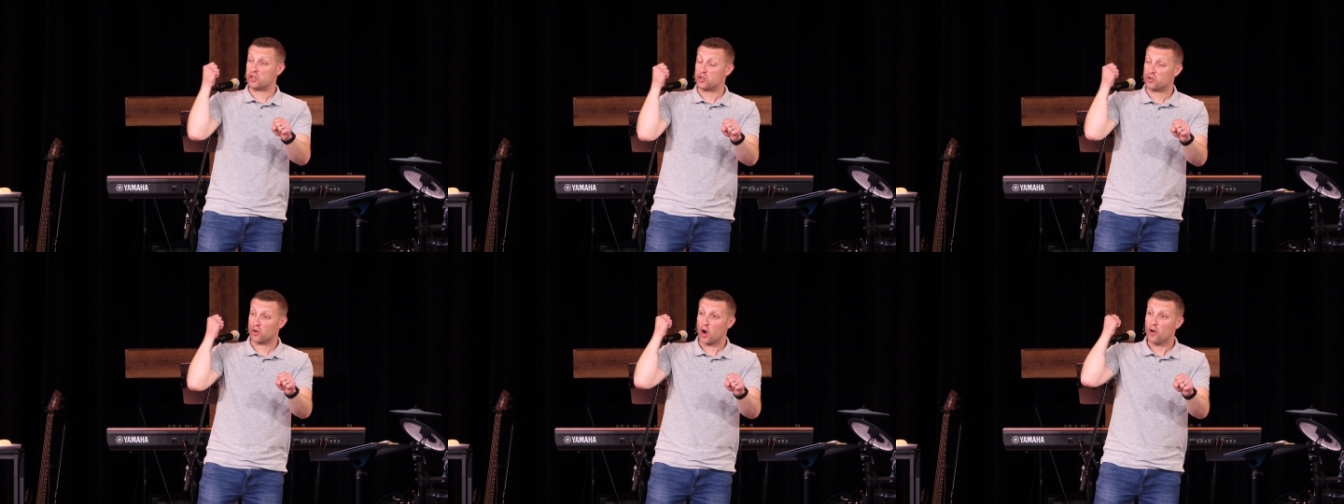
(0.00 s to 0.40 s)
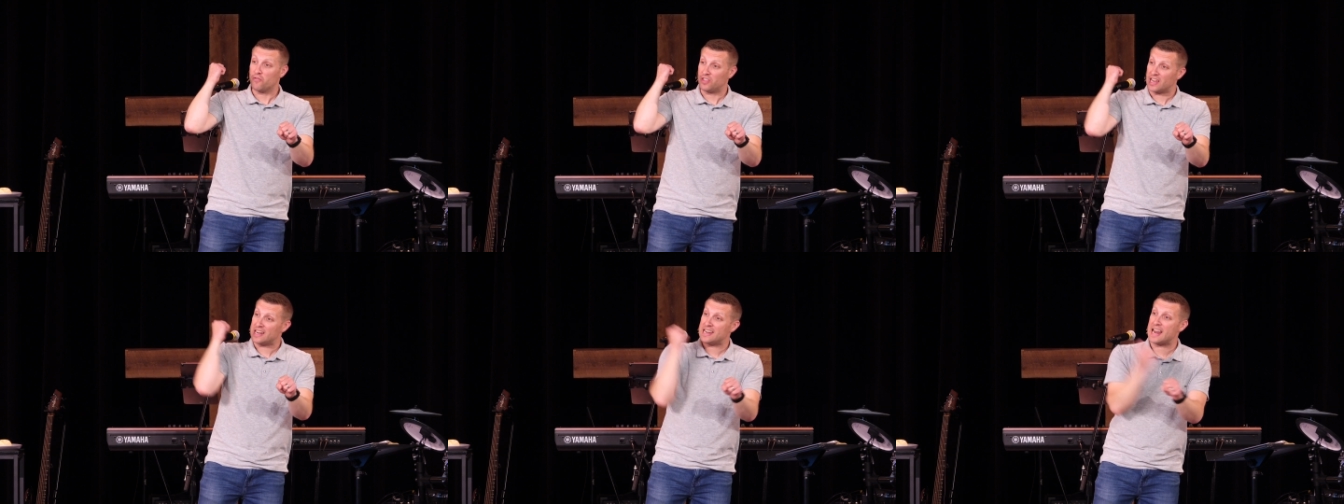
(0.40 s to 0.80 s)

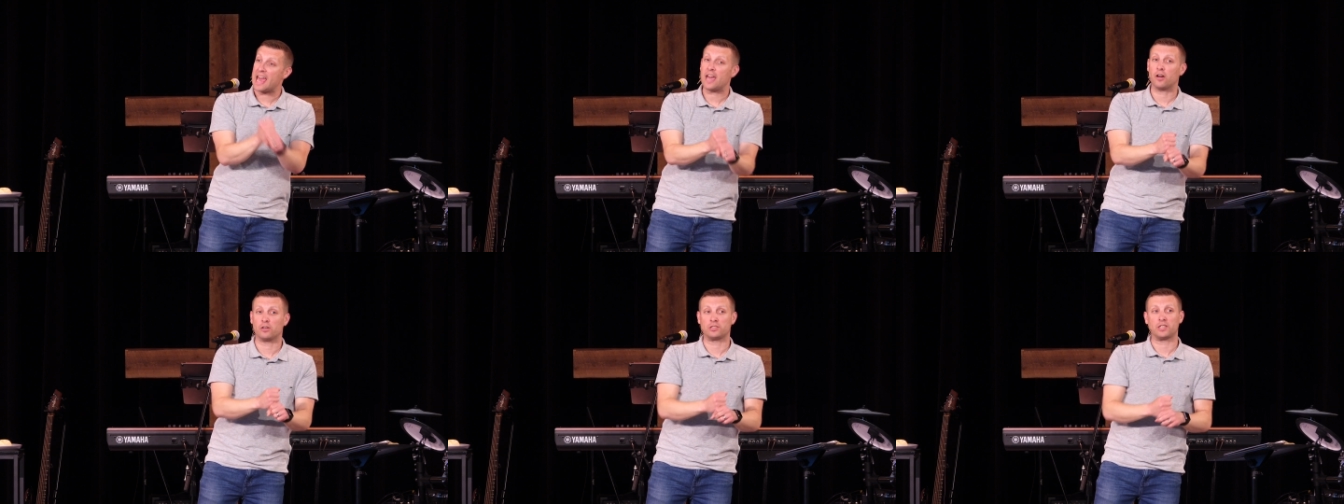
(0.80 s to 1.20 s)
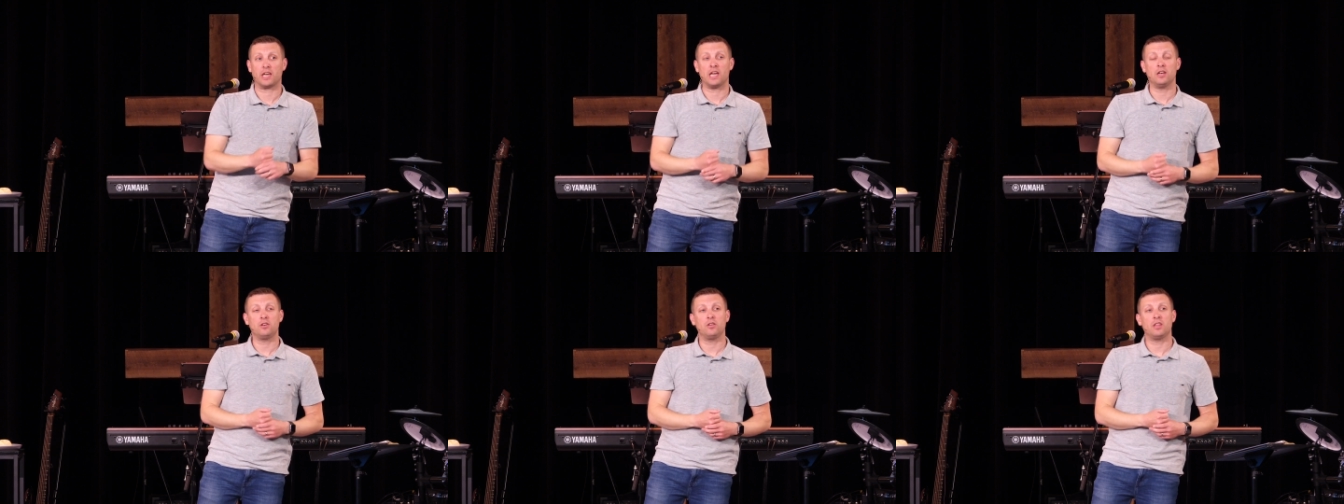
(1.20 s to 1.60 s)
drove the nails
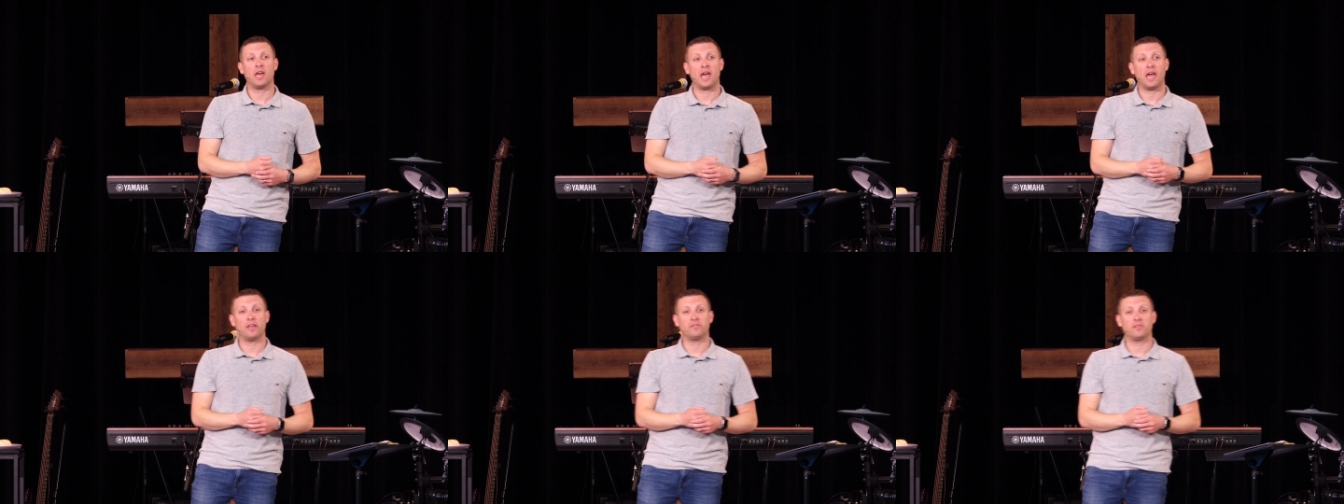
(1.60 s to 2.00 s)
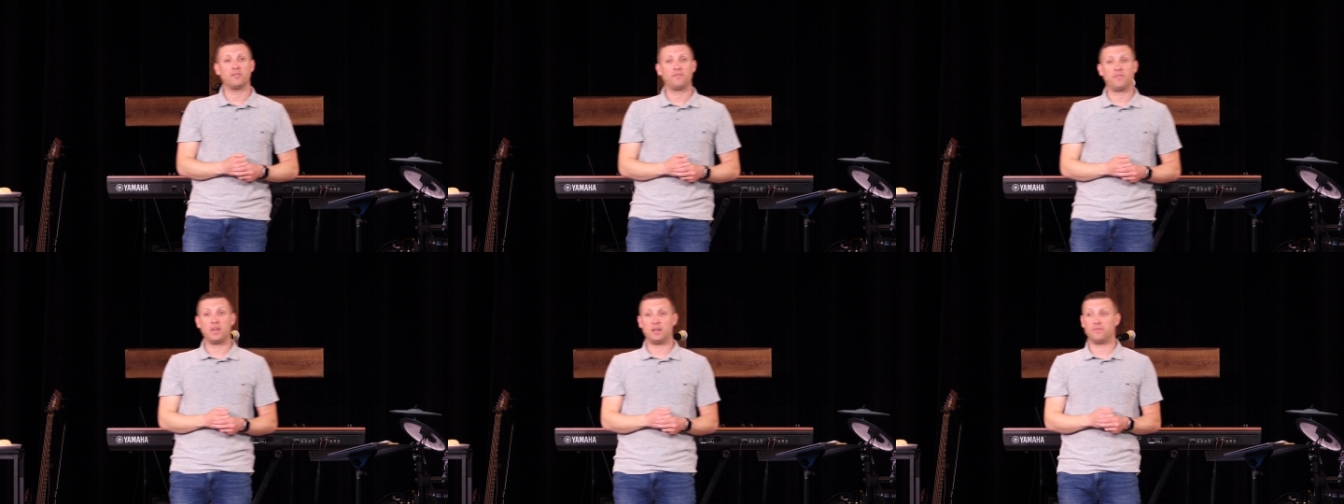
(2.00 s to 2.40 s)
into the hands and
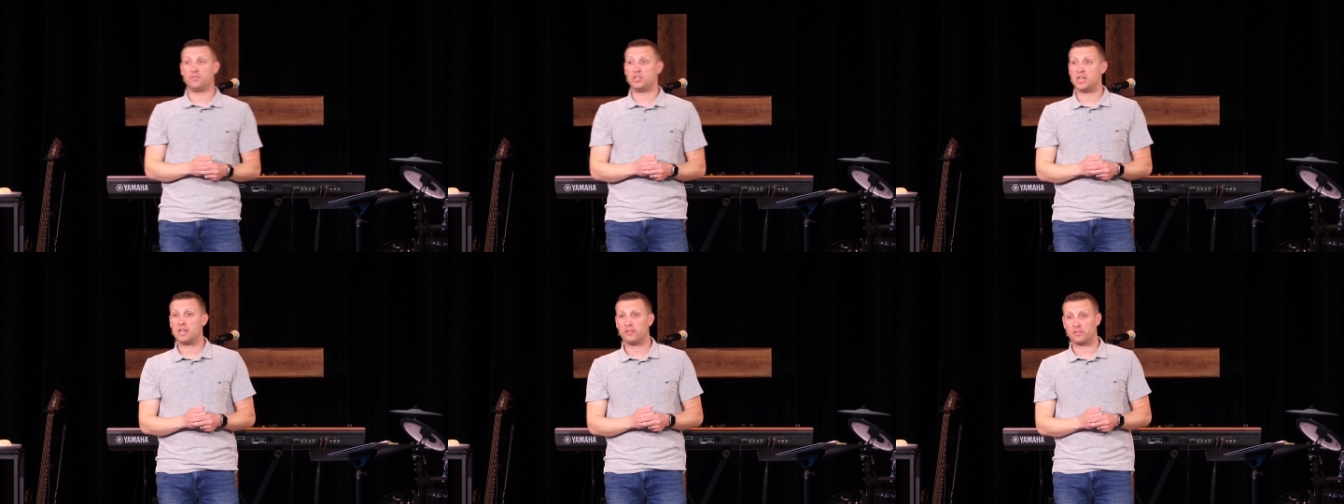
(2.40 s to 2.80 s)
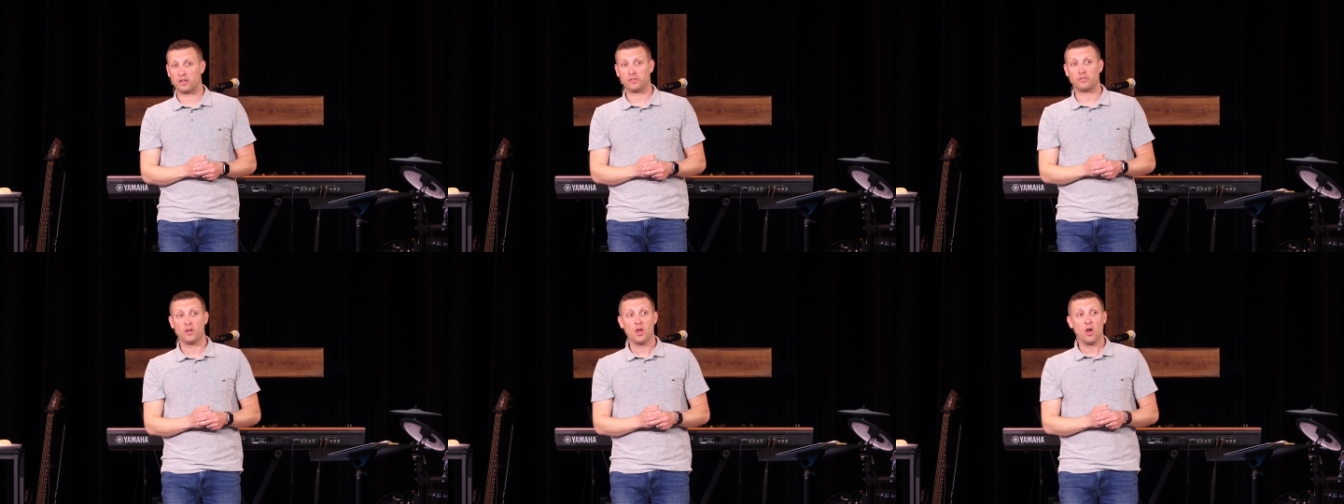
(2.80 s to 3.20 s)
feet of
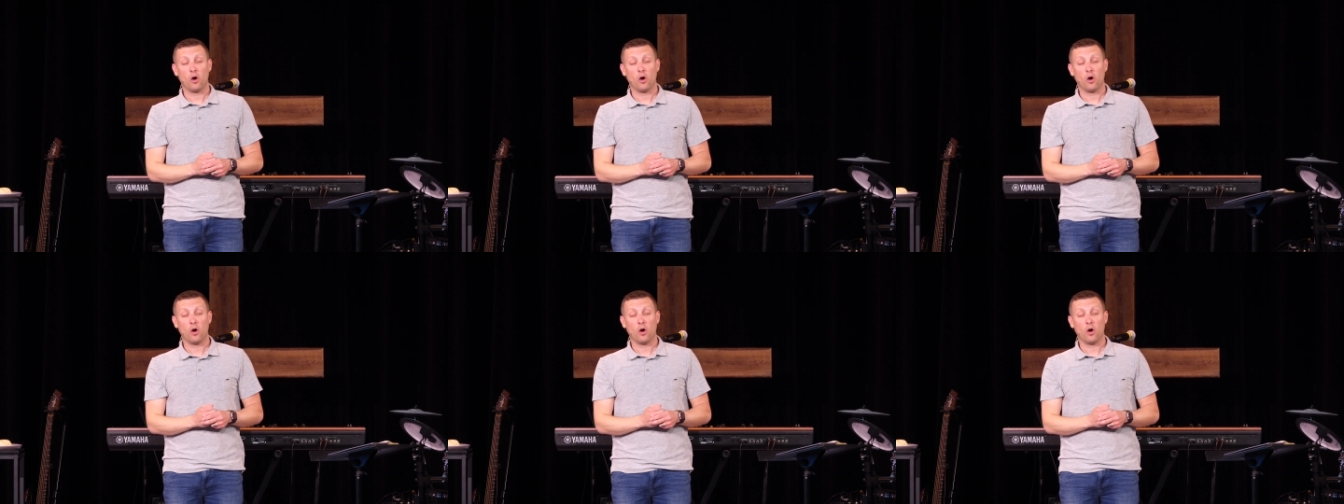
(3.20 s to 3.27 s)
Jesus